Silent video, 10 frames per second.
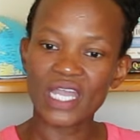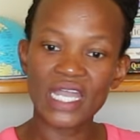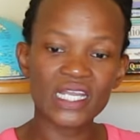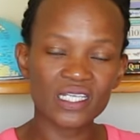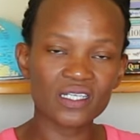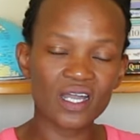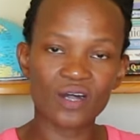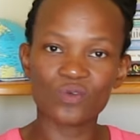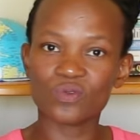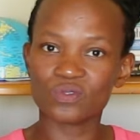and
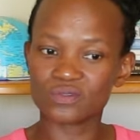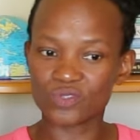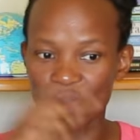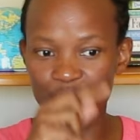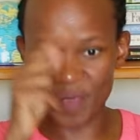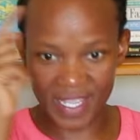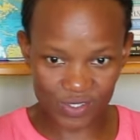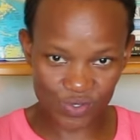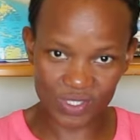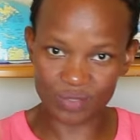I'll go
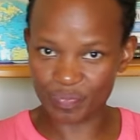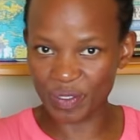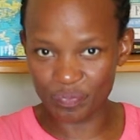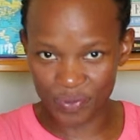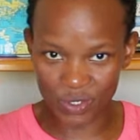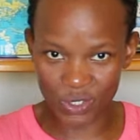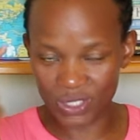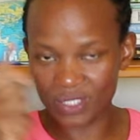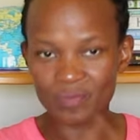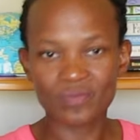back to the
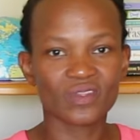people